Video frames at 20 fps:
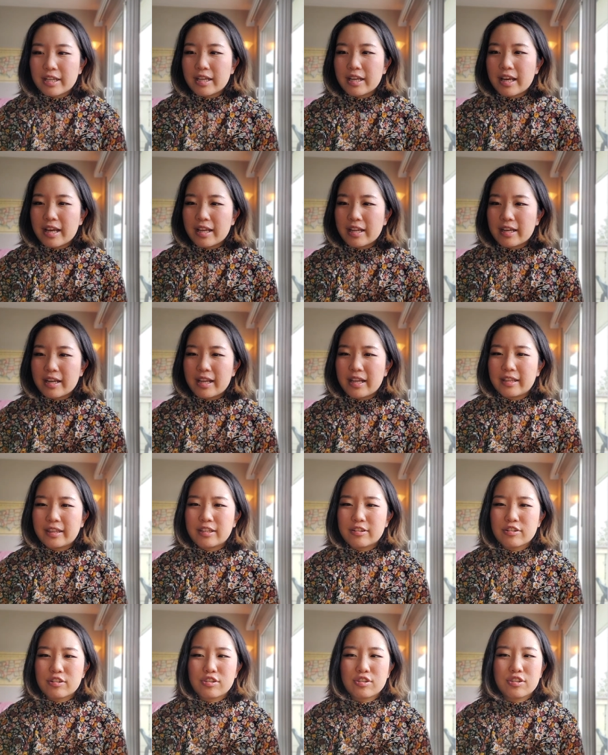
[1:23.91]
And
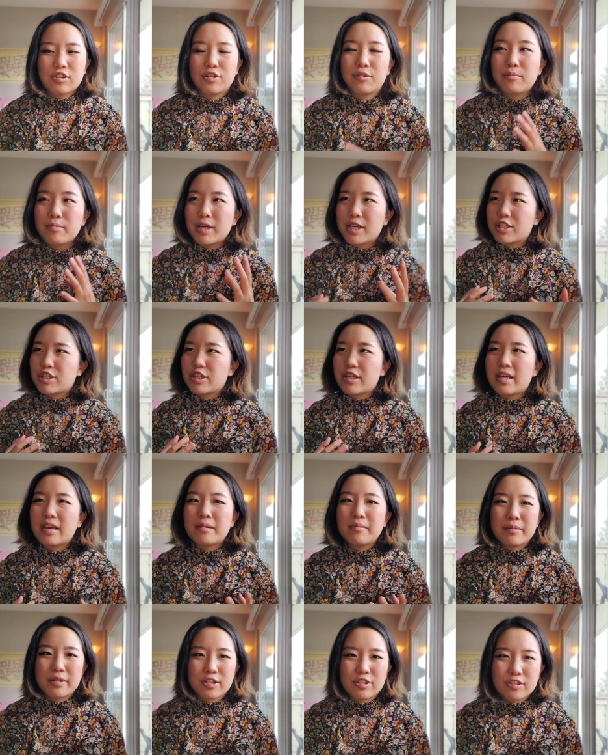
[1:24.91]
there's so much
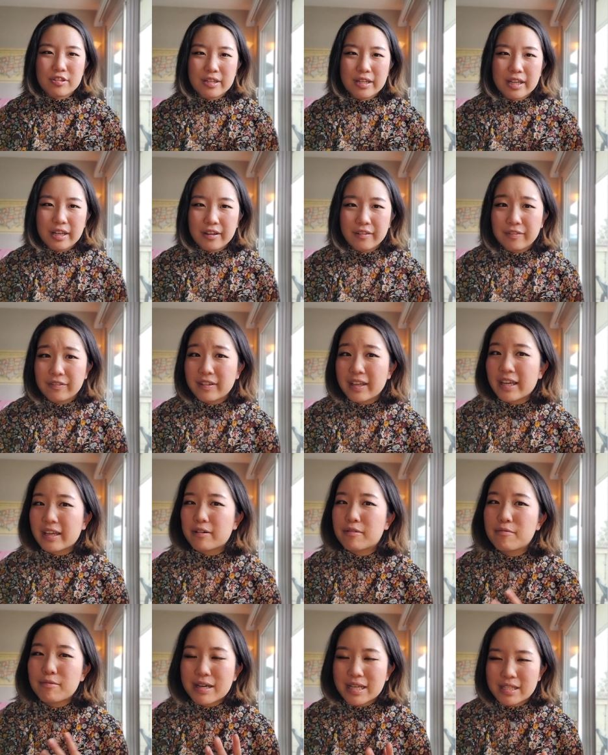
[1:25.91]
imagery of
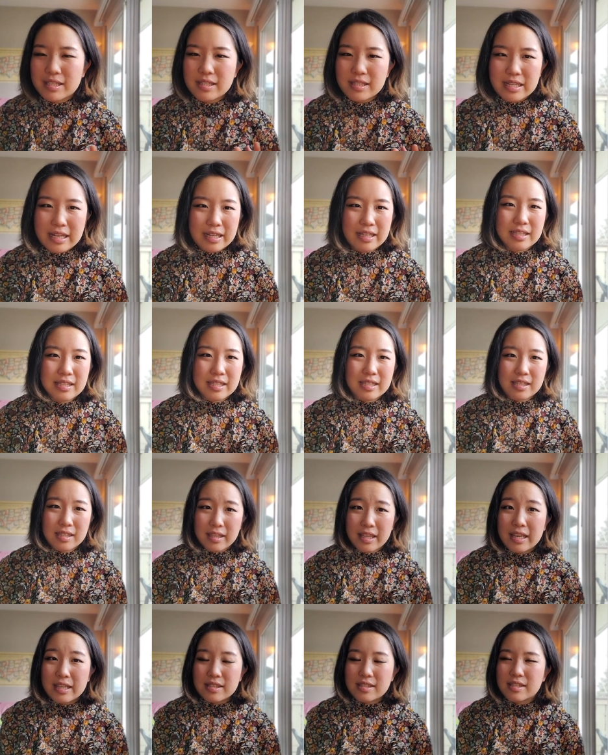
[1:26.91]
like West Texas
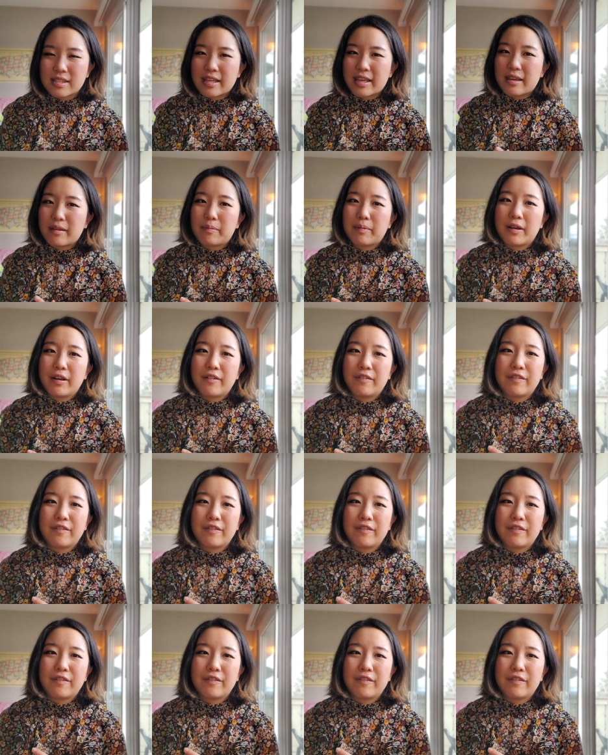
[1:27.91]
landscape of